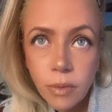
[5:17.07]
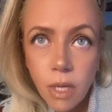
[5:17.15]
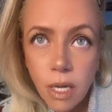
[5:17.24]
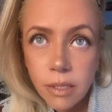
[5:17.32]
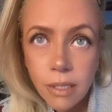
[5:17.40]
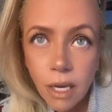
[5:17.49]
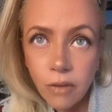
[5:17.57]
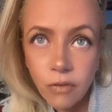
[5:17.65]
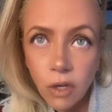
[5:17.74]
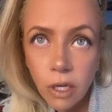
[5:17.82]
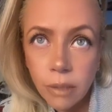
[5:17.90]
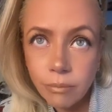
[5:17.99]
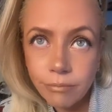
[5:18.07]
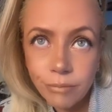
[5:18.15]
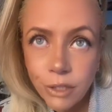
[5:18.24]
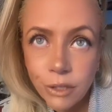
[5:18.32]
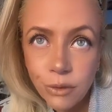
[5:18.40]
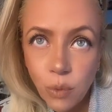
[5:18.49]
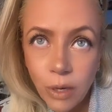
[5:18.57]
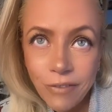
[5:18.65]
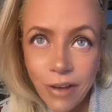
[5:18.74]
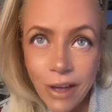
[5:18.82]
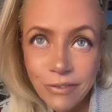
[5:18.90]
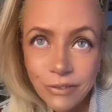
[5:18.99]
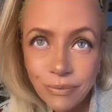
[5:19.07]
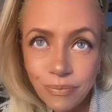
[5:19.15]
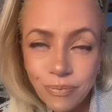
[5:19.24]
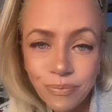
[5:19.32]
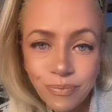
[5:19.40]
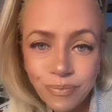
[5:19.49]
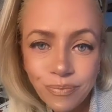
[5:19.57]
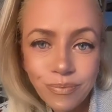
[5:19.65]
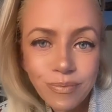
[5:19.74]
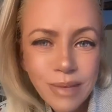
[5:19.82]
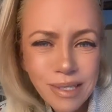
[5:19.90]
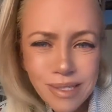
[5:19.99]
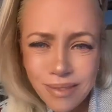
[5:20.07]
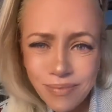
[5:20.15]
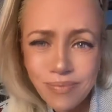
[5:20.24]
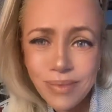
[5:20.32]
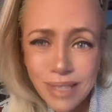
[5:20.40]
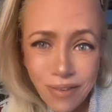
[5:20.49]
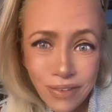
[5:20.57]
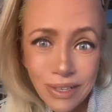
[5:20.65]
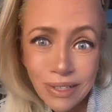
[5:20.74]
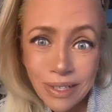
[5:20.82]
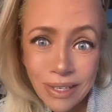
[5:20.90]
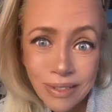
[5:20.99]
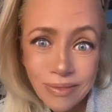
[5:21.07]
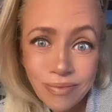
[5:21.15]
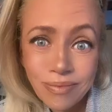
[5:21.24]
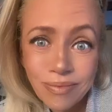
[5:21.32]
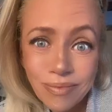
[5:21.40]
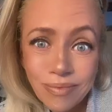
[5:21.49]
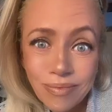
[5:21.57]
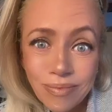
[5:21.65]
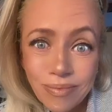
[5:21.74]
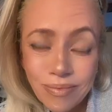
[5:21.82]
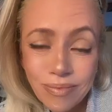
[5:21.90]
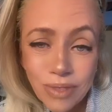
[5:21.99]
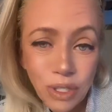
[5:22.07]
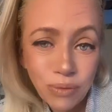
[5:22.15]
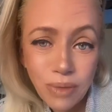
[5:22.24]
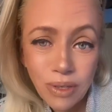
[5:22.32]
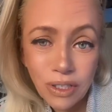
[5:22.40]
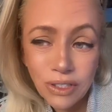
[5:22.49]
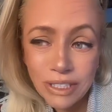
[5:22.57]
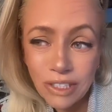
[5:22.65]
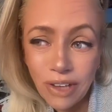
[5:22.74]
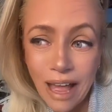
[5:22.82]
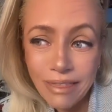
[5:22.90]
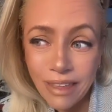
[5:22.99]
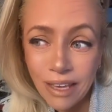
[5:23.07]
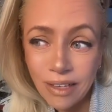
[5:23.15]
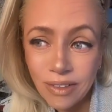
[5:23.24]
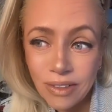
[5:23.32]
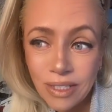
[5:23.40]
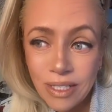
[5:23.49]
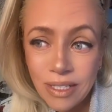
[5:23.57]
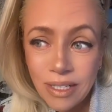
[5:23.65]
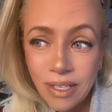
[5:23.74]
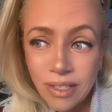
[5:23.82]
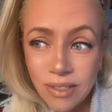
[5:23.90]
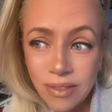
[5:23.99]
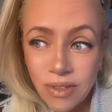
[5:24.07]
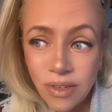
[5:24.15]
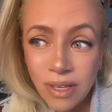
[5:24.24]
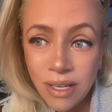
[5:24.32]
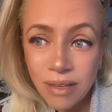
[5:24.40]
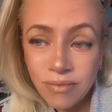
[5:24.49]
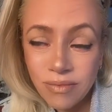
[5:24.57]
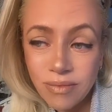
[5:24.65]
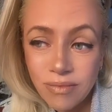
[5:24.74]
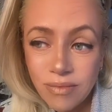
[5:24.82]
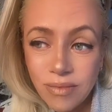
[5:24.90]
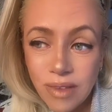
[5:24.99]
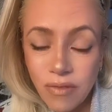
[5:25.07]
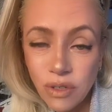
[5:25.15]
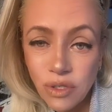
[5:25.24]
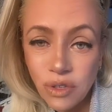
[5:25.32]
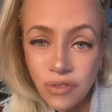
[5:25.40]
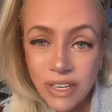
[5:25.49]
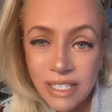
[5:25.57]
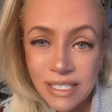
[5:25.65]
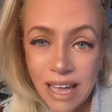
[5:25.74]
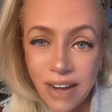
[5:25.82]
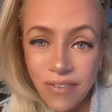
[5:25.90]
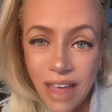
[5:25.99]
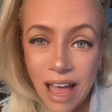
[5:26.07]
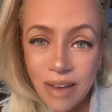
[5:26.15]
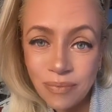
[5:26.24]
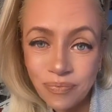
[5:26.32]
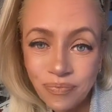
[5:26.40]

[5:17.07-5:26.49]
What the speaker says: and sell it for like, you know, 25. That's definitely a good deal, I think, because you can get several servings out of that.